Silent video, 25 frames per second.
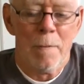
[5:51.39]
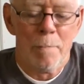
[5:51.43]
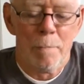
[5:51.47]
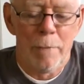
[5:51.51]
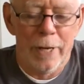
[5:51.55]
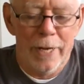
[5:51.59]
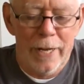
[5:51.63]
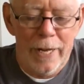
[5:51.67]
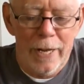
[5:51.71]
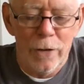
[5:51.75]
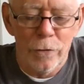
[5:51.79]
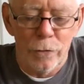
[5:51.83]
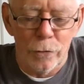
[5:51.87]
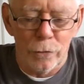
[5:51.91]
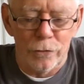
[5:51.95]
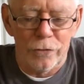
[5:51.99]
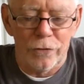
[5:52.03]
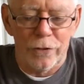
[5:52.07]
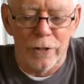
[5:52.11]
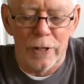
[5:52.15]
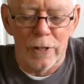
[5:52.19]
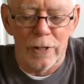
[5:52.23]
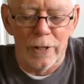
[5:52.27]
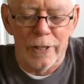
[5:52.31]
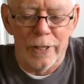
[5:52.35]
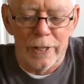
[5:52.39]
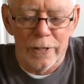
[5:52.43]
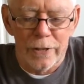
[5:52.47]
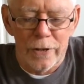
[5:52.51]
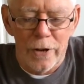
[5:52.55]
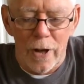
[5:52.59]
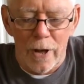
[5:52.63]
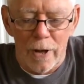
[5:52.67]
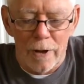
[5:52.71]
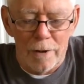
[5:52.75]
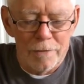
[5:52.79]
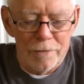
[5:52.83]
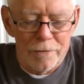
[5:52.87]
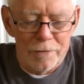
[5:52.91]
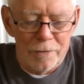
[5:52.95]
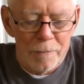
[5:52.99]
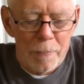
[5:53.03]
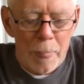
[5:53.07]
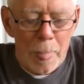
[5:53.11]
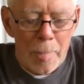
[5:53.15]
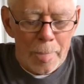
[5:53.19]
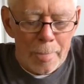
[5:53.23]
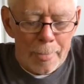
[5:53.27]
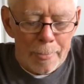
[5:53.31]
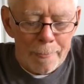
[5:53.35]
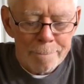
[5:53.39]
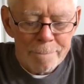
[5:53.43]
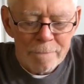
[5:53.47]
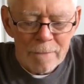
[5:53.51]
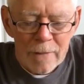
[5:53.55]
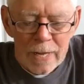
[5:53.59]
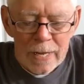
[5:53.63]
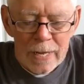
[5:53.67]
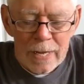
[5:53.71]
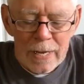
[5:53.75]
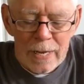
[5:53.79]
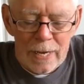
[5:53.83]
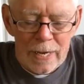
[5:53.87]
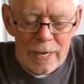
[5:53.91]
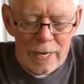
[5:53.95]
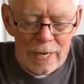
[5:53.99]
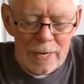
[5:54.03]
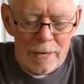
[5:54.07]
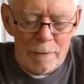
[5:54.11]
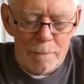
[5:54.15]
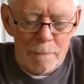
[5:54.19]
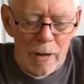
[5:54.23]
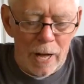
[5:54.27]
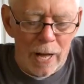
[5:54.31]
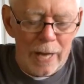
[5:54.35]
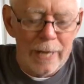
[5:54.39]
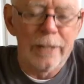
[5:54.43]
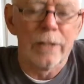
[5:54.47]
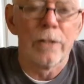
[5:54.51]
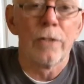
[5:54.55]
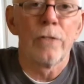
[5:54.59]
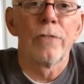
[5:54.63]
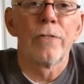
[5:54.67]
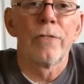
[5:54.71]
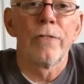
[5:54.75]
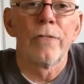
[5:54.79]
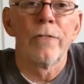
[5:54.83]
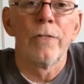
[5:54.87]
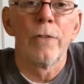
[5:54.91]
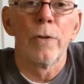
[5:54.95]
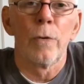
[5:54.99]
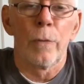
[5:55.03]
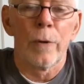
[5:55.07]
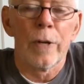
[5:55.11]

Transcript: But interestingly enough, the